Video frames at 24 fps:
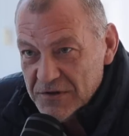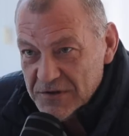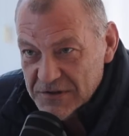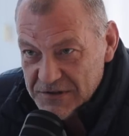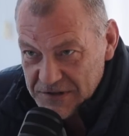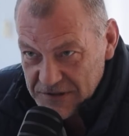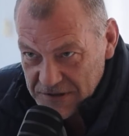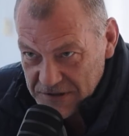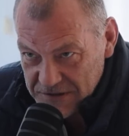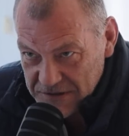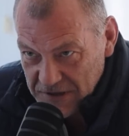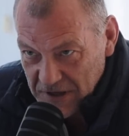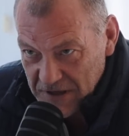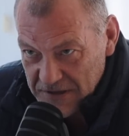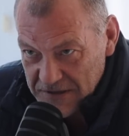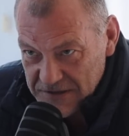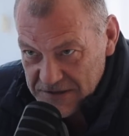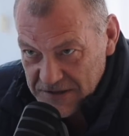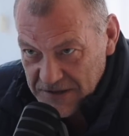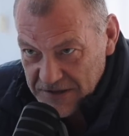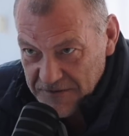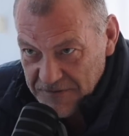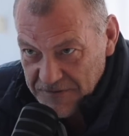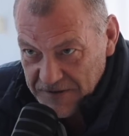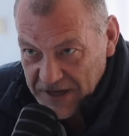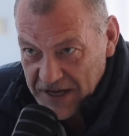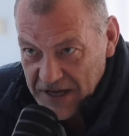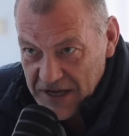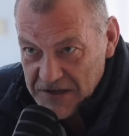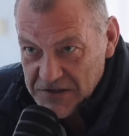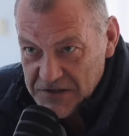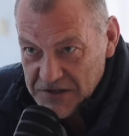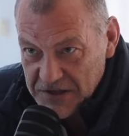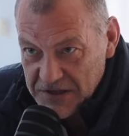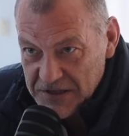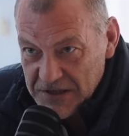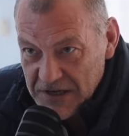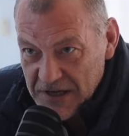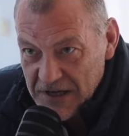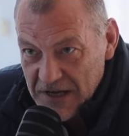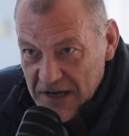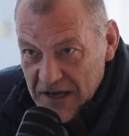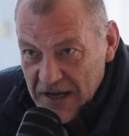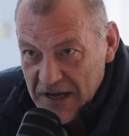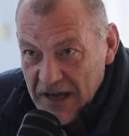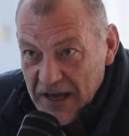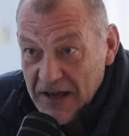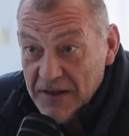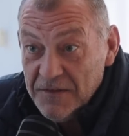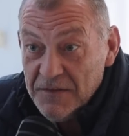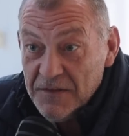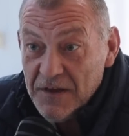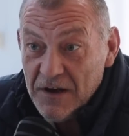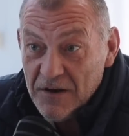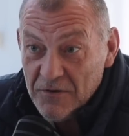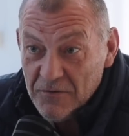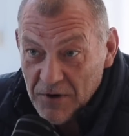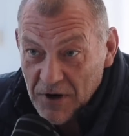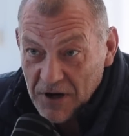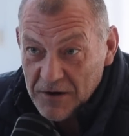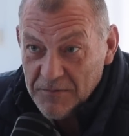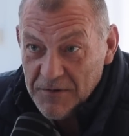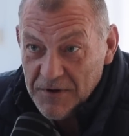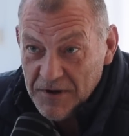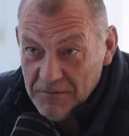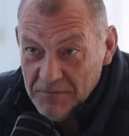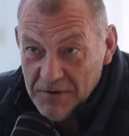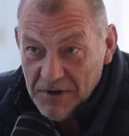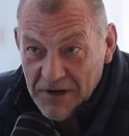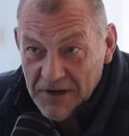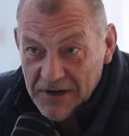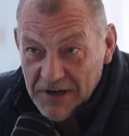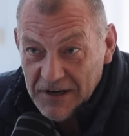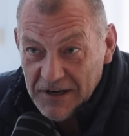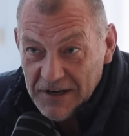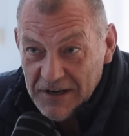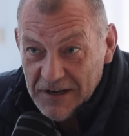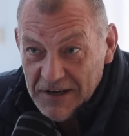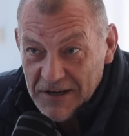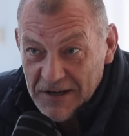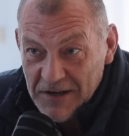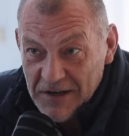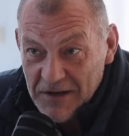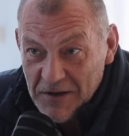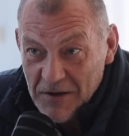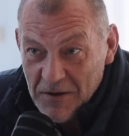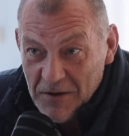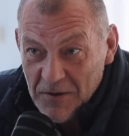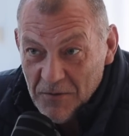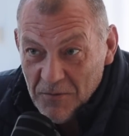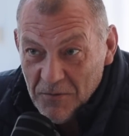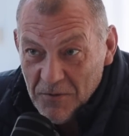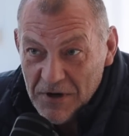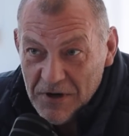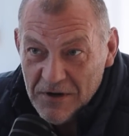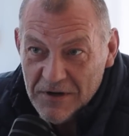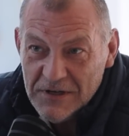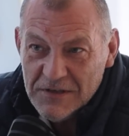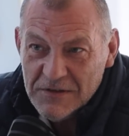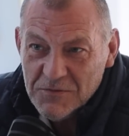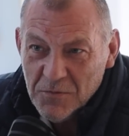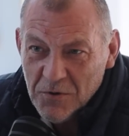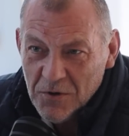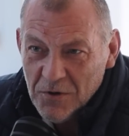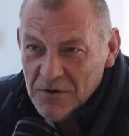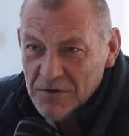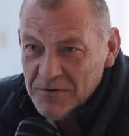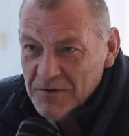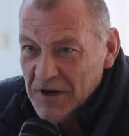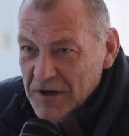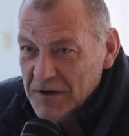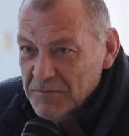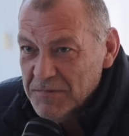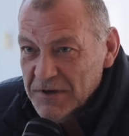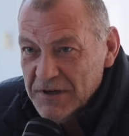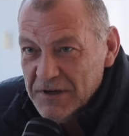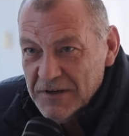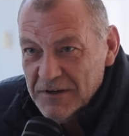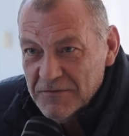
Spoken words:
and solidification in their rugby ability. Where is World Rugby?